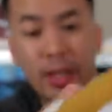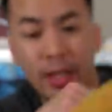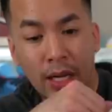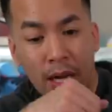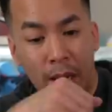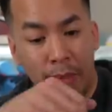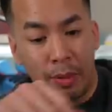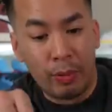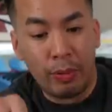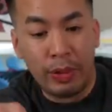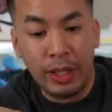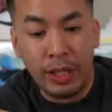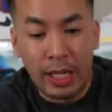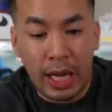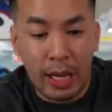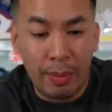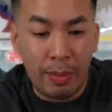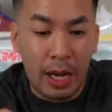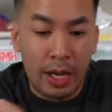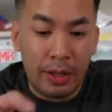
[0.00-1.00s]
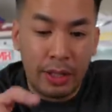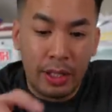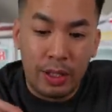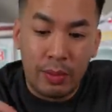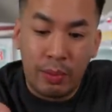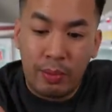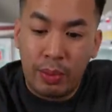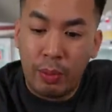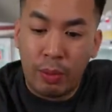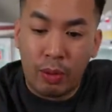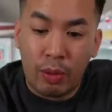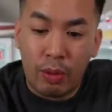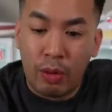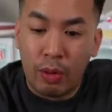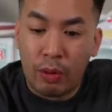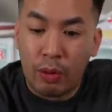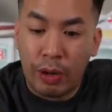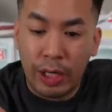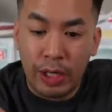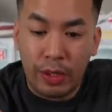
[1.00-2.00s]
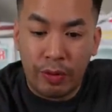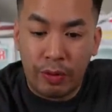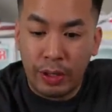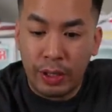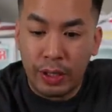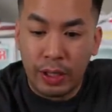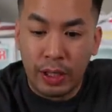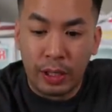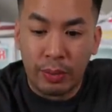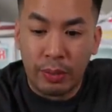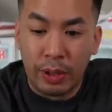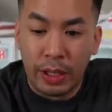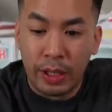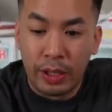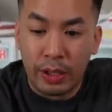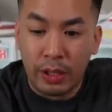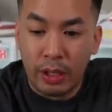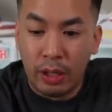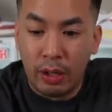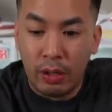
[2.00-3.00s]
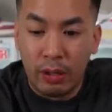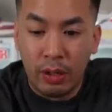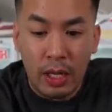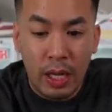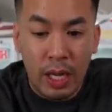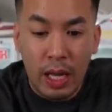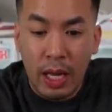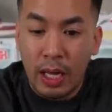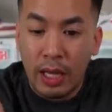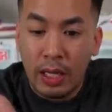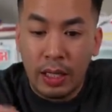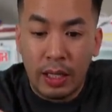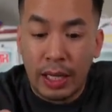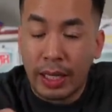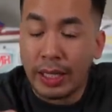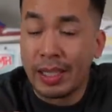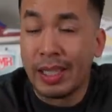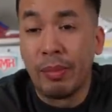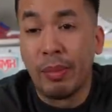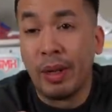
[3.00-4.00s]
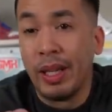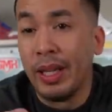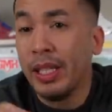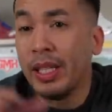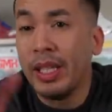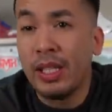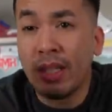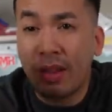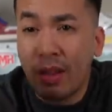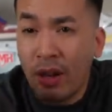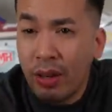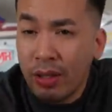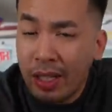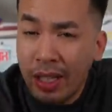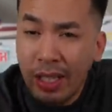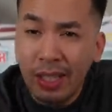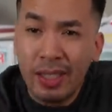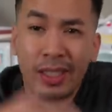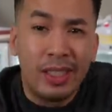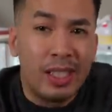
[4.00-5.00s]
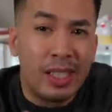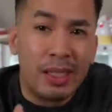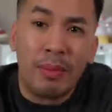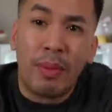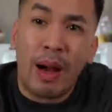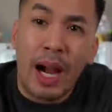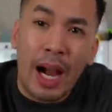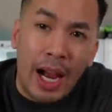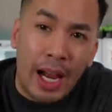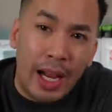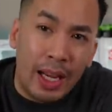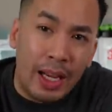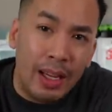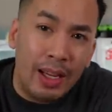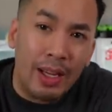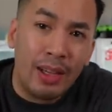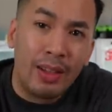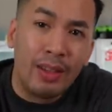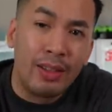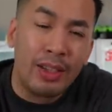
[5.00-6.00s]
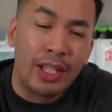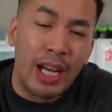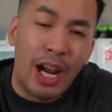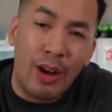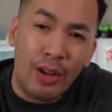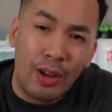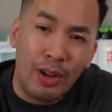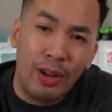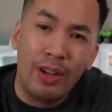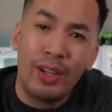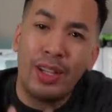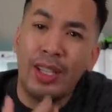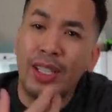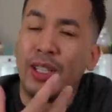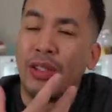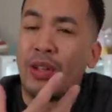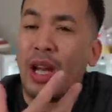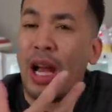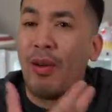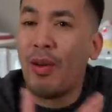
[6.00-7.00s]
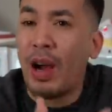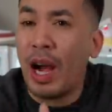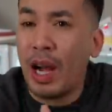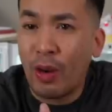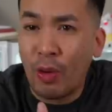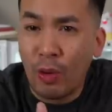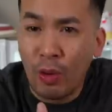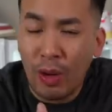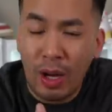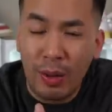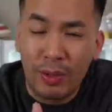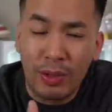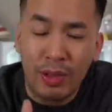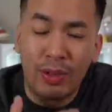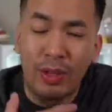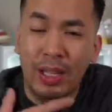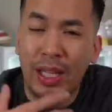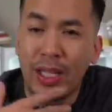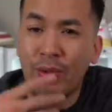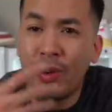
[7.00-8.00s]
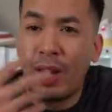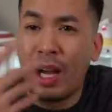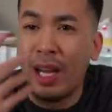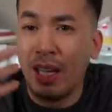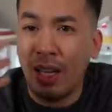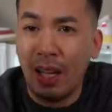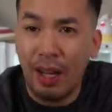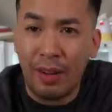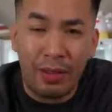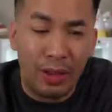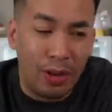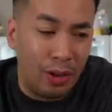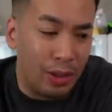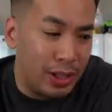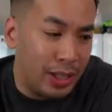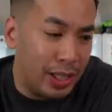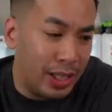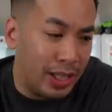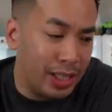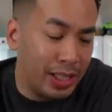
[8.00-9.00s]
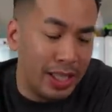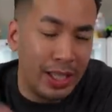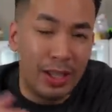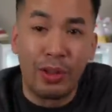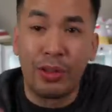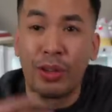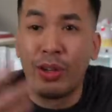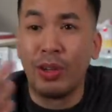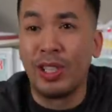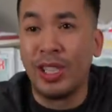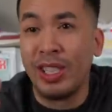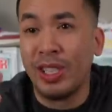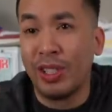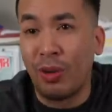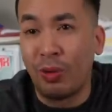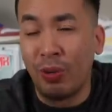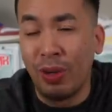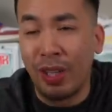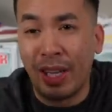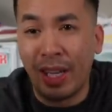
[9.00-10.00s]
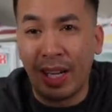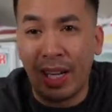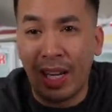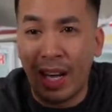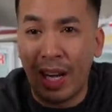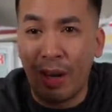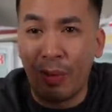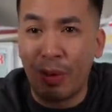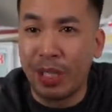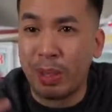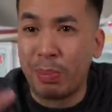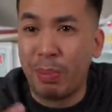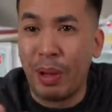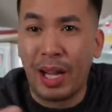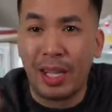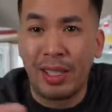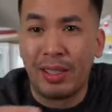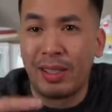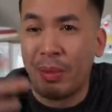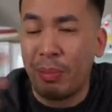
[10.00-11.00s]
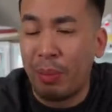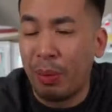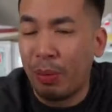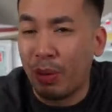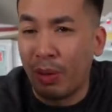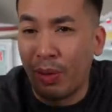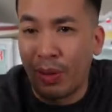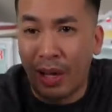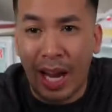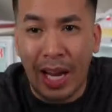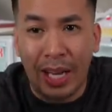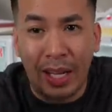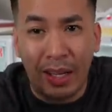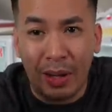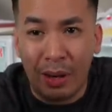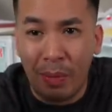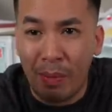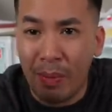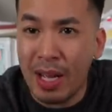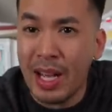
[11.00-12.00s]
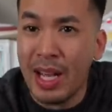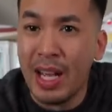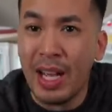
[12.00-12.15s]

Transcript: I remember when these came out, these people were going crazy for these things, man. So, like I said, man, this is 13s. This is my childhood. This is how I grew up, so that's why I love 13s. I know 13s don't really get a lot of respect. Some people don't like them.